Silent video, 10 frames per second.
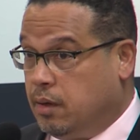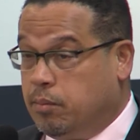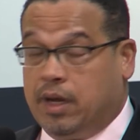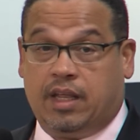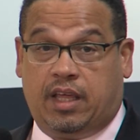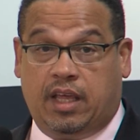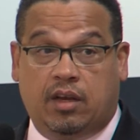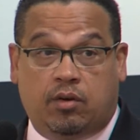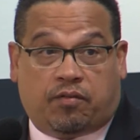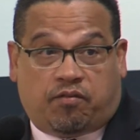But
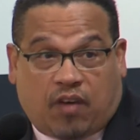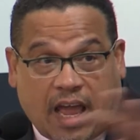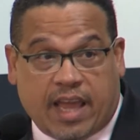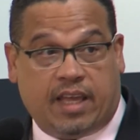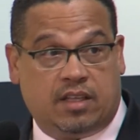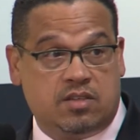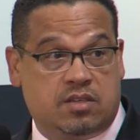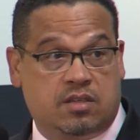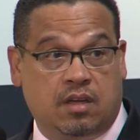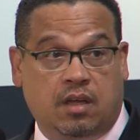he
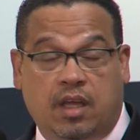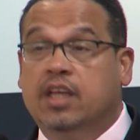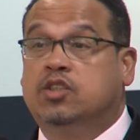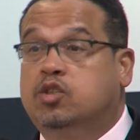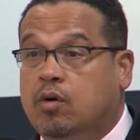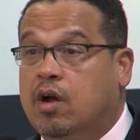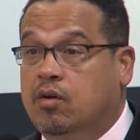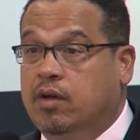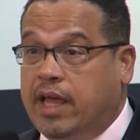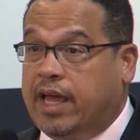defines his
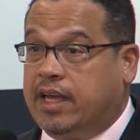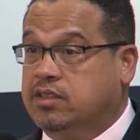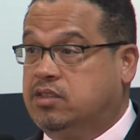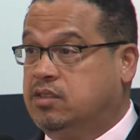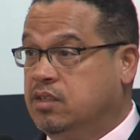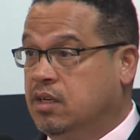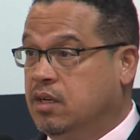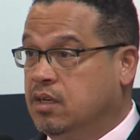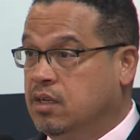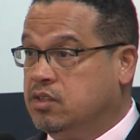struggle as
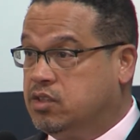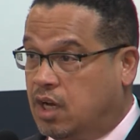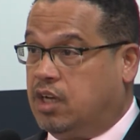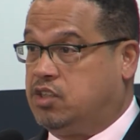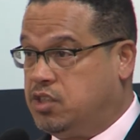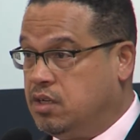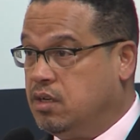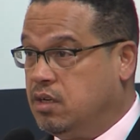such,